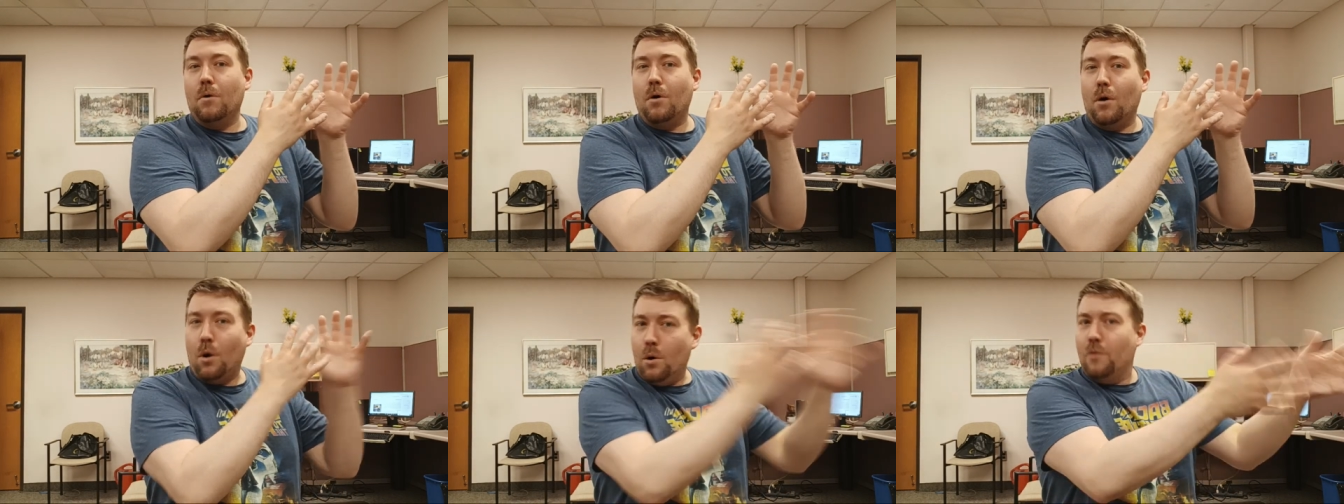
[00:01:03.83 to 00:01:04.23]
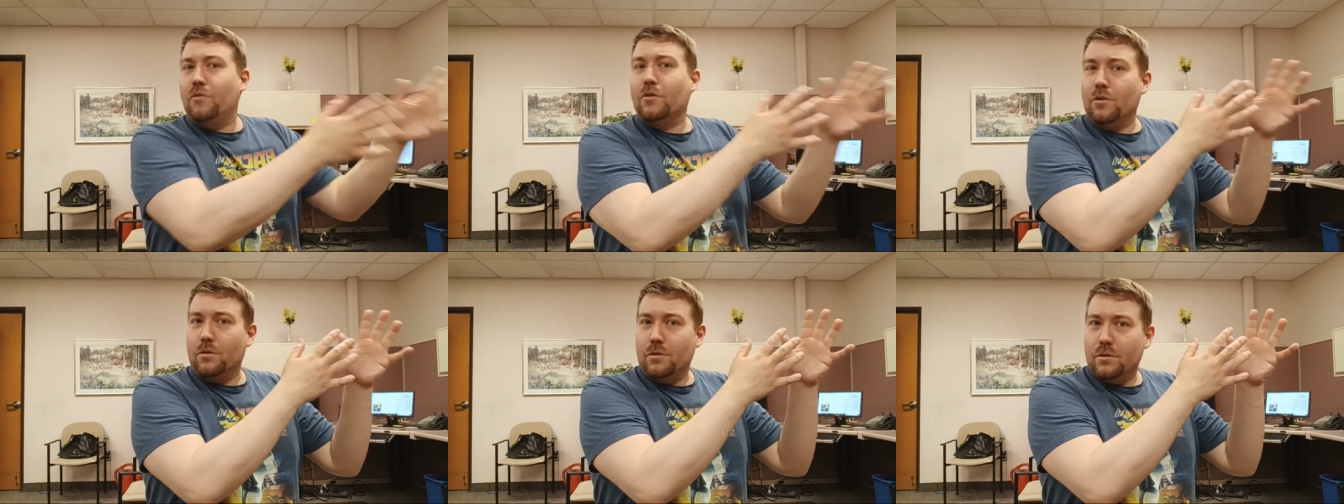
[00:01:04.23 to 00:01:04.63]

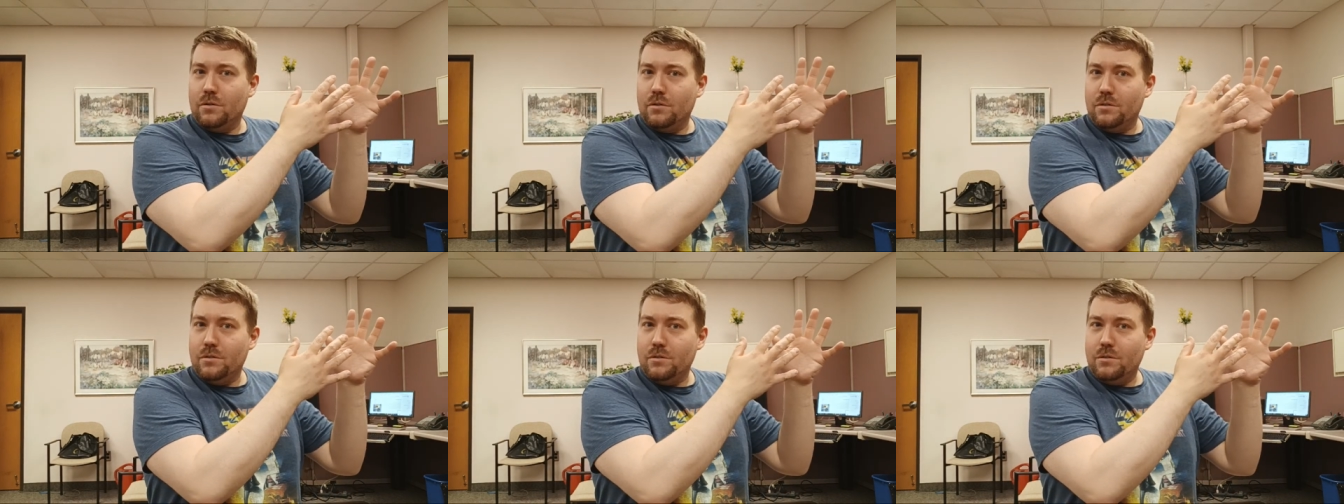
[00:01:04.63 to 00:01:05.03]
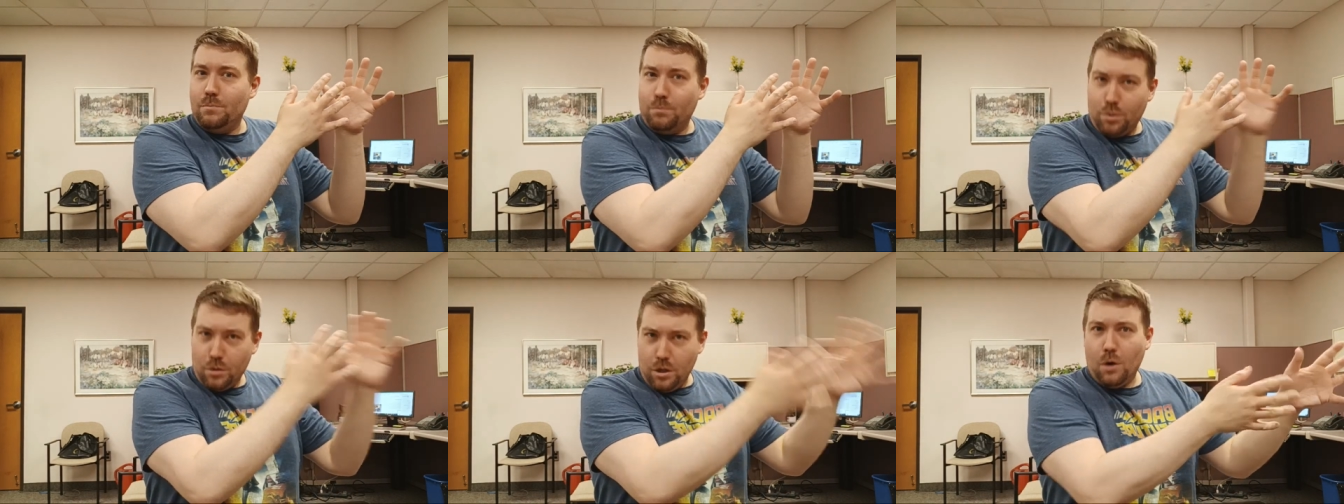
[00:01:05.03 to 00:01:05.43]

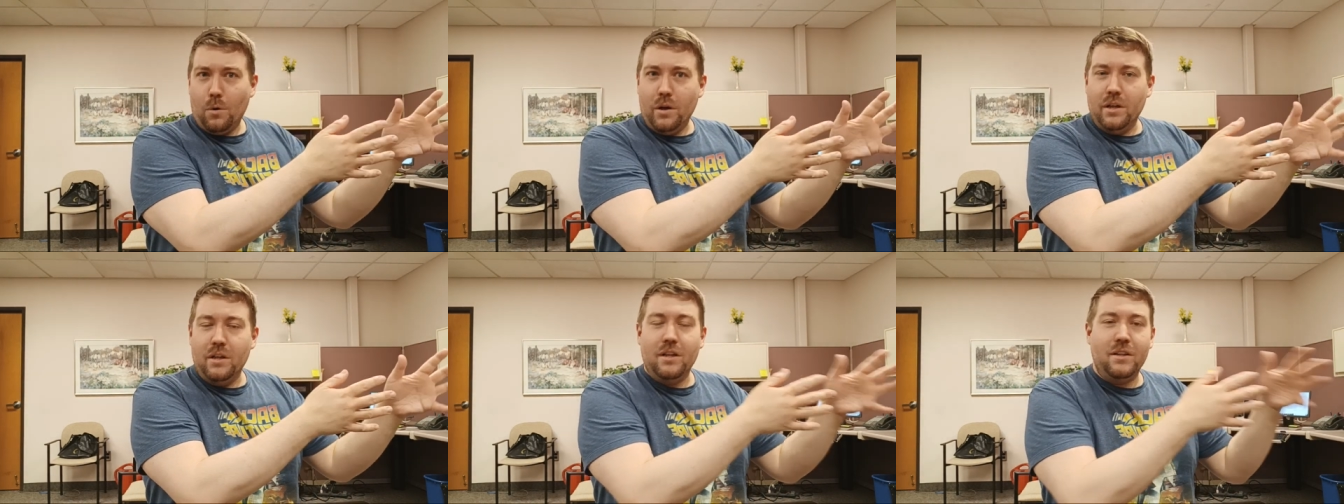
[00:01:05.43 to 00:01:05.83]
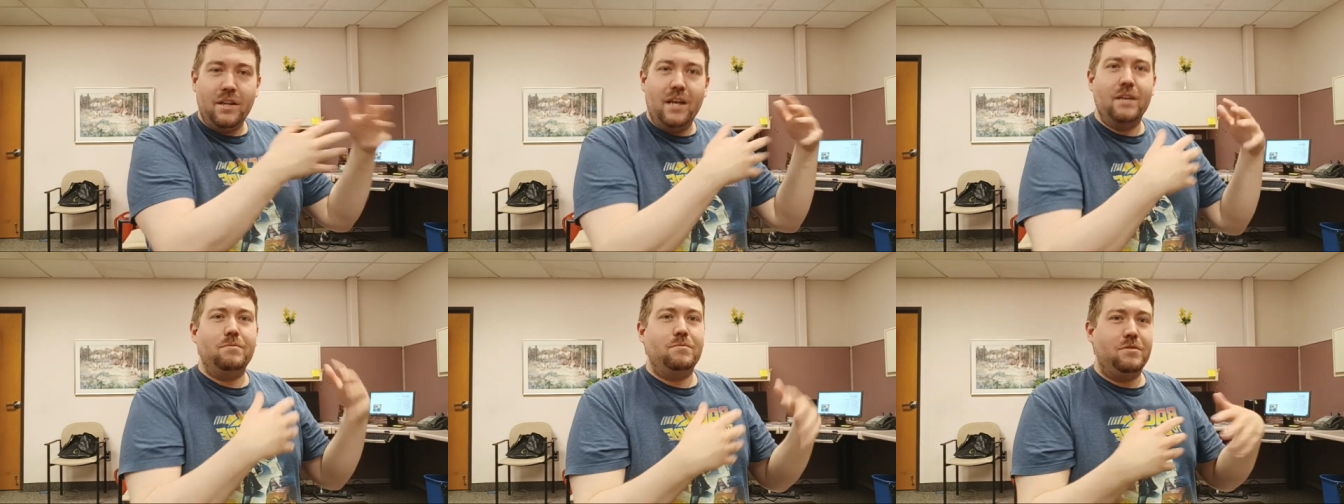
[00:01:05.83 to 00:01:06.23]
overblow it and
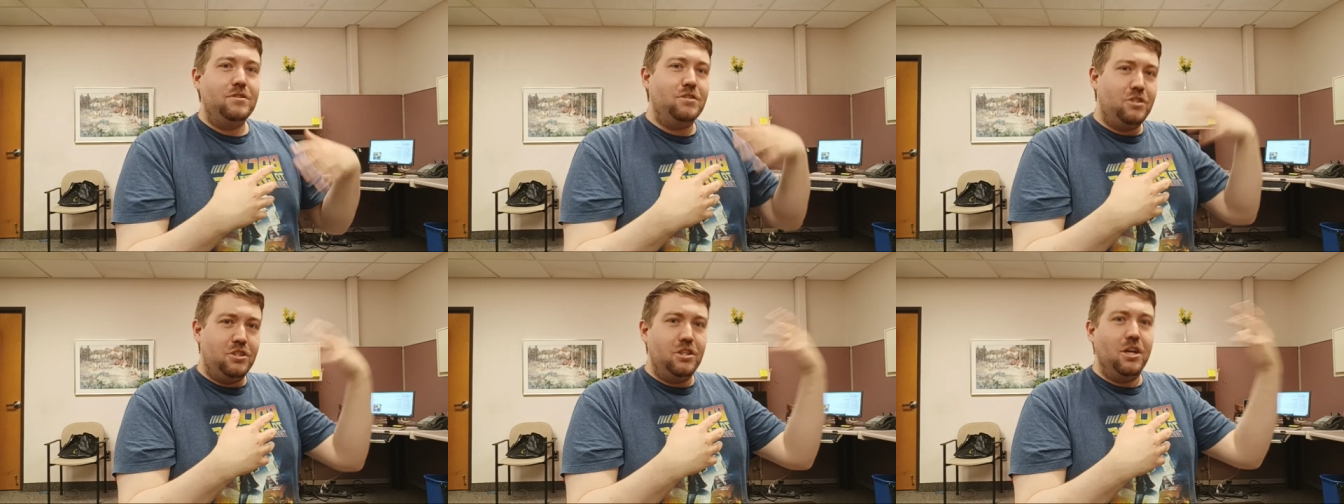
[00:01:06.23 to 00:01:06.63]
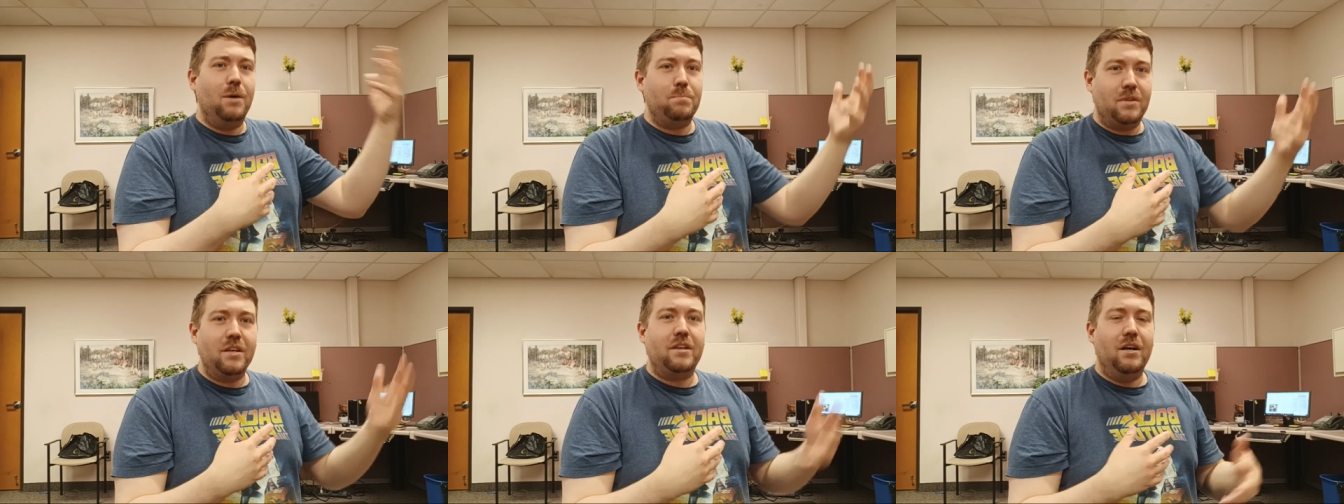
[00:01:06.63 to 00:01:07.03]
they jump
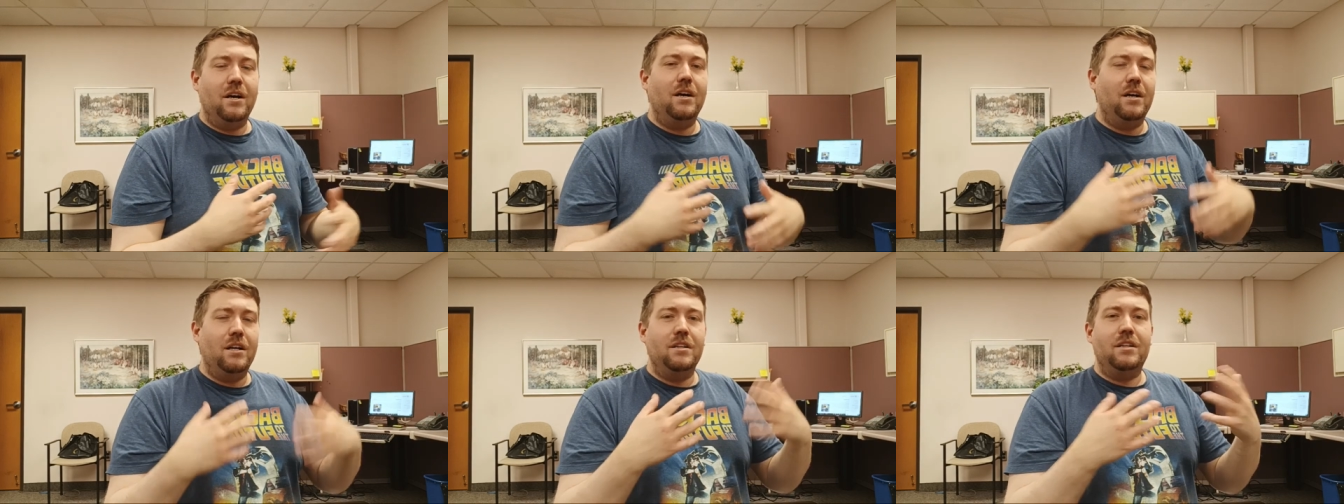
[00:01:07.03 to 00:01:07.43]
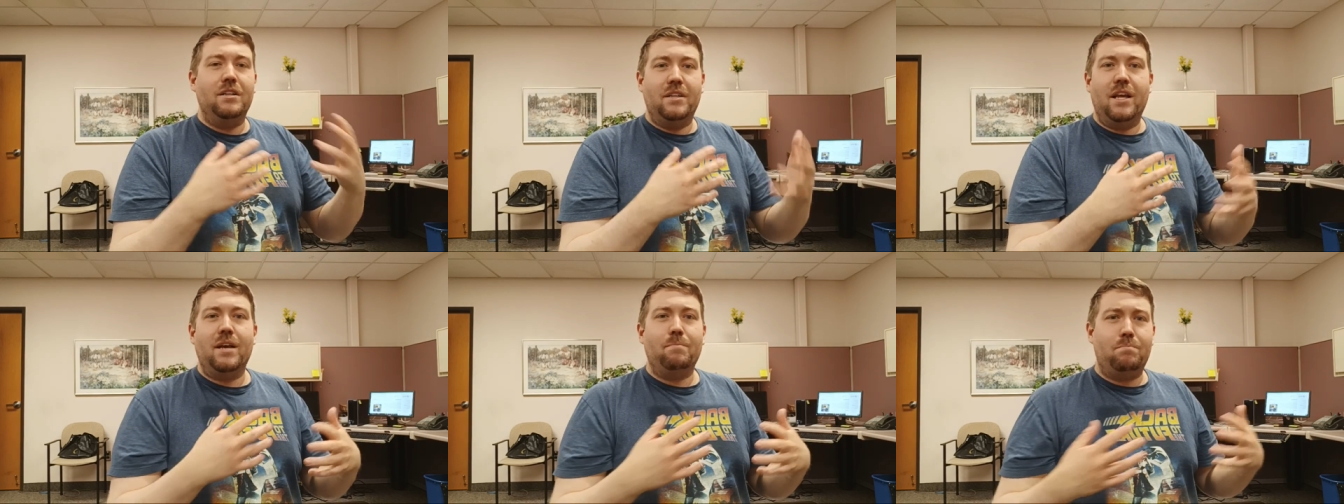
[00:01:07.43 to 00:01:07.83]
the gun and
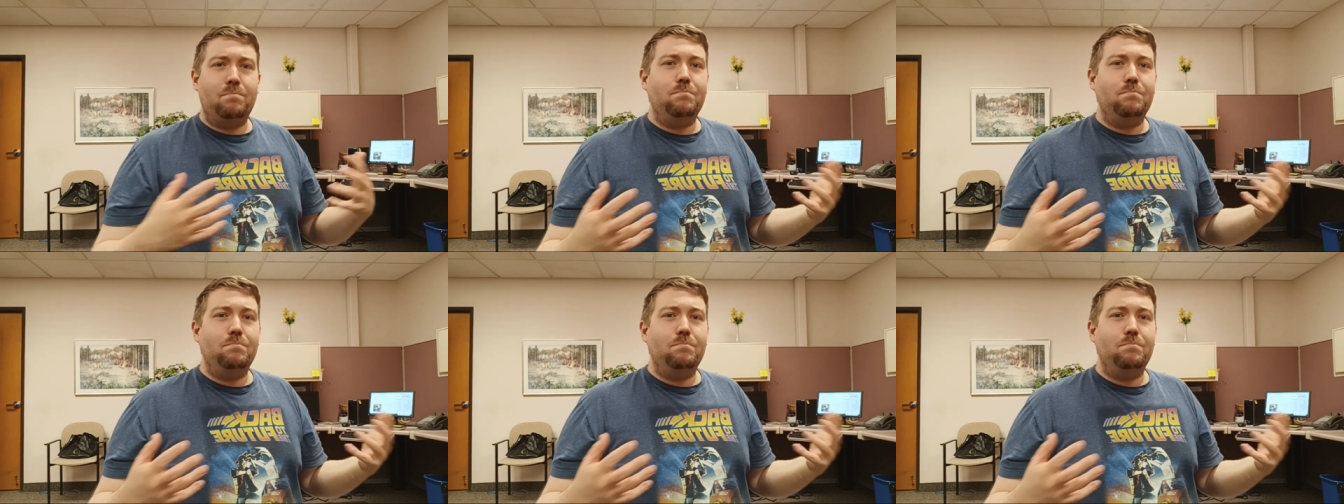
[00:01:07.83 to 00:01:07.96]
they